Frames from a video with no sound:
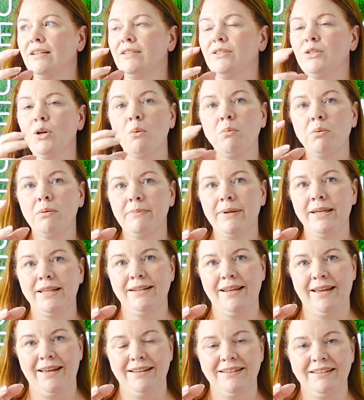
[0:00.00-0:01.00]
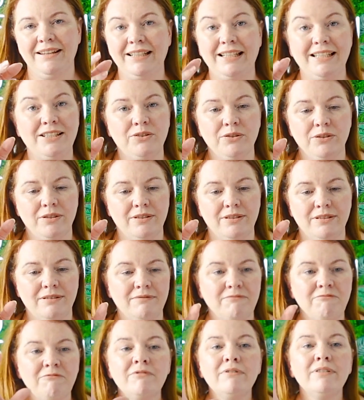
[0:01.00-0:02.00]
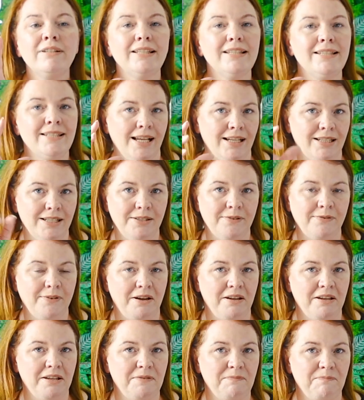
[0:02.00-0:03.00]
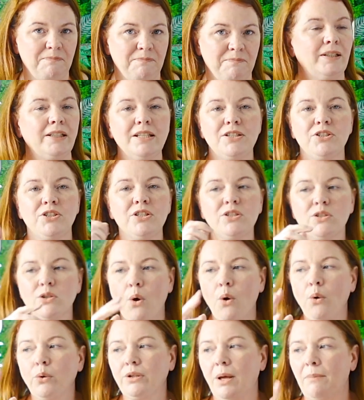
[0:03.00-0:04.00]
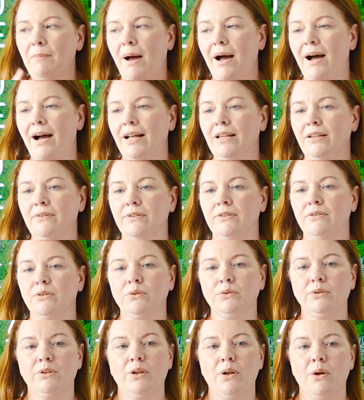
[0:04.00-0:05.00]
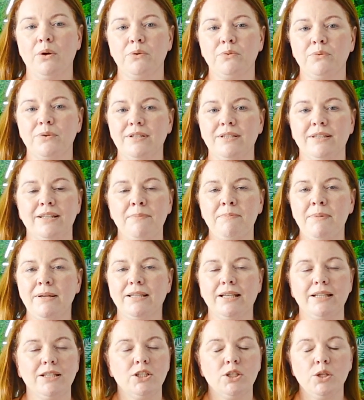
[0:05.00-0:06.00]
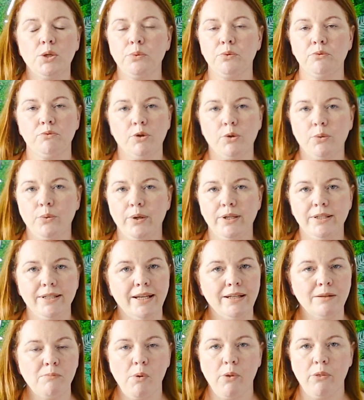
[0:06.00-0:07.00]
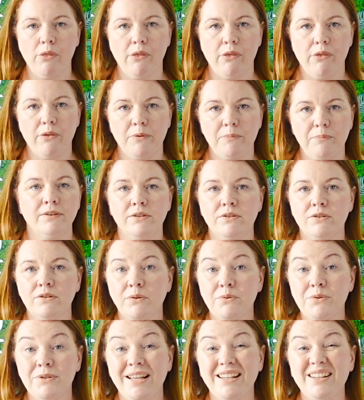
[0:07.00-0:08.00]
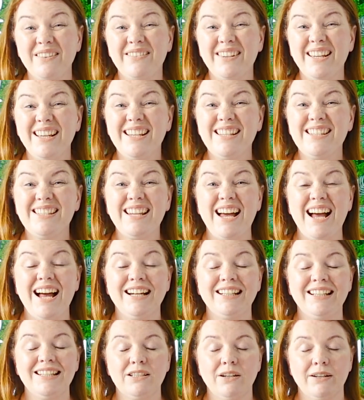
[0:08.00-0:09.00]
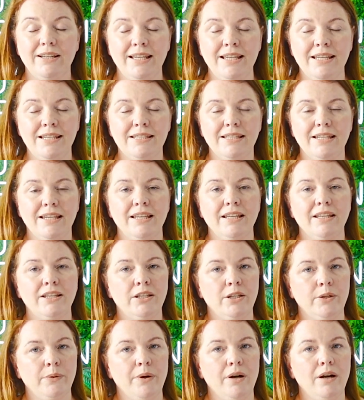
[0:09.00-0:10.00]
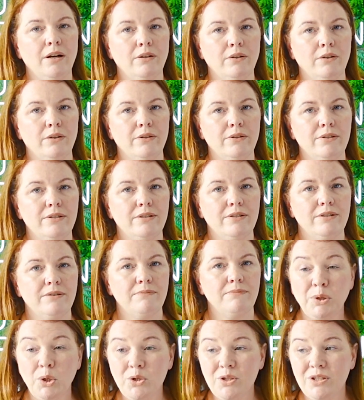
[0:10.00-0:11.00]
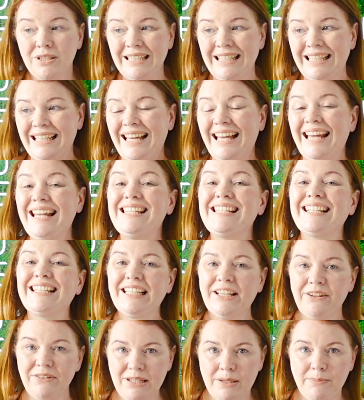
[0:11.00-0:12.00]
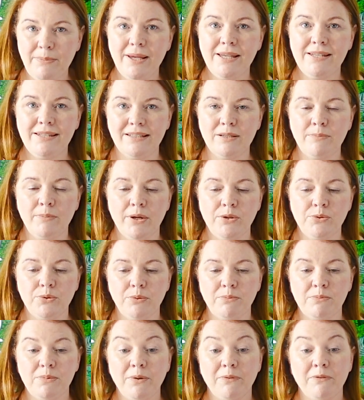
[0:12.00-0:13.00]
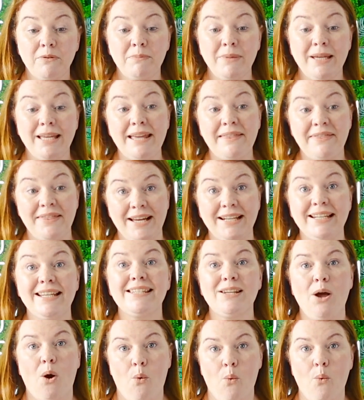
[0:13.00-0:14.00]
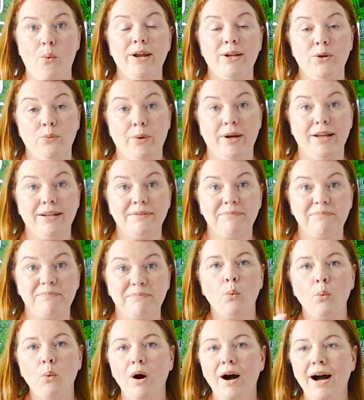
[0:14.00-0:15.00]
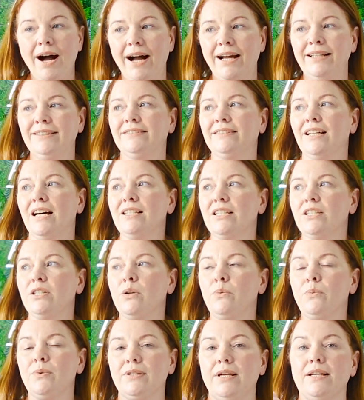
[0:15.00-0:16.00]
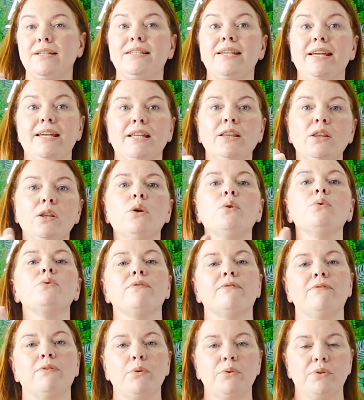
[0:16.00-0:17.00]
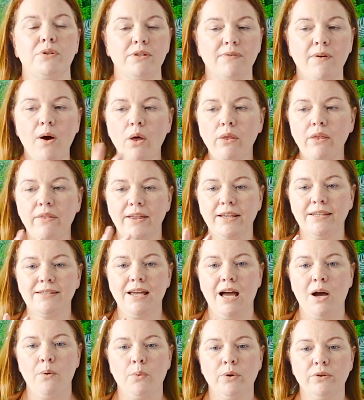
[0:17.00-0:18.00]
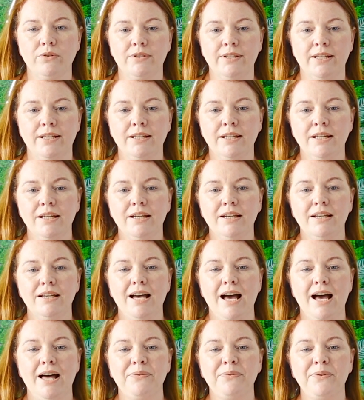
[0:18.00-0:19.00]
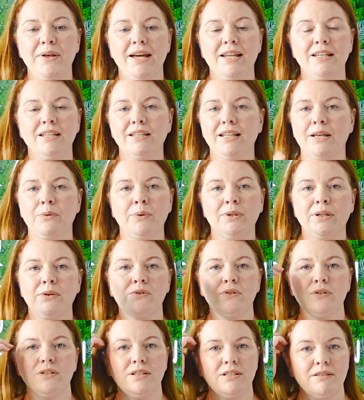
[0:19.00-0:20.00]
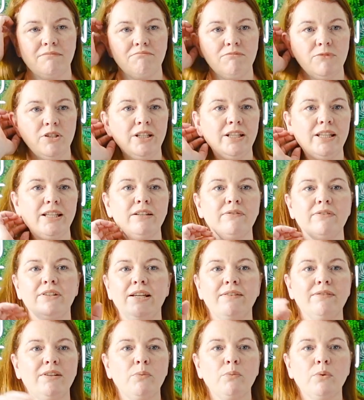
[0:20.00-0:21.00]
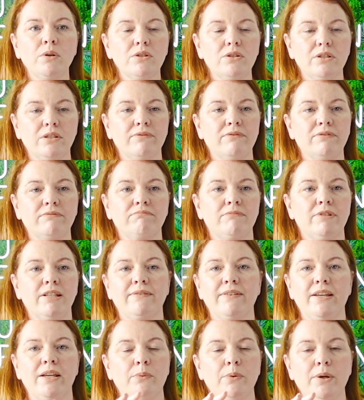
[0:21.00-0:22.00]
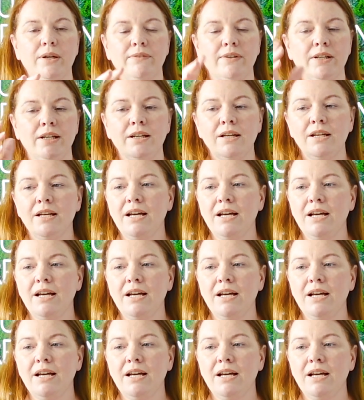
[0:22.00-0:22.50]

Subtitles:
dopamine hit, and it's just really satisfying. Like, she sold a pile of her old clothes recently, made like 200 quid in a month. There's no seller fees, and it's got easy QR codes. Plus, it's clearing space in the bedroom. So for me, that is a win-win. What I started doing was like taking loads of photos of all the things that I wanted. And then like when I was just chilling of an evening watching TV, whatever,